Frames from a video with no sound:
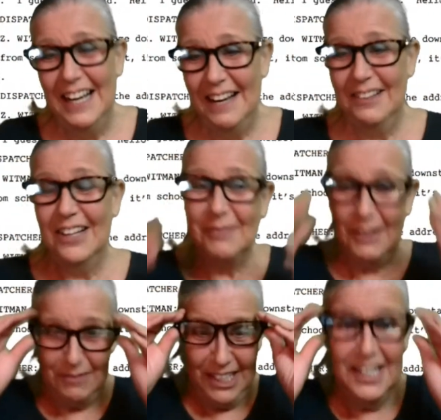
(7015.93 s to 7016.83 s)
I lost my
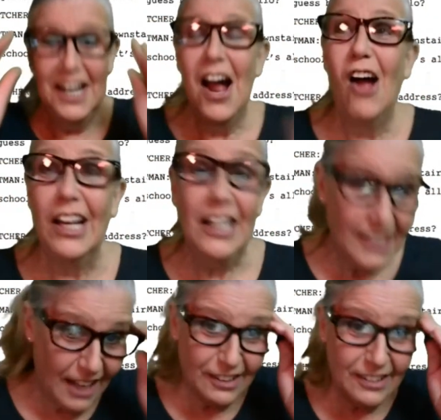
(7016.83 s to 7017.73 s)
brain. Okay, Dr.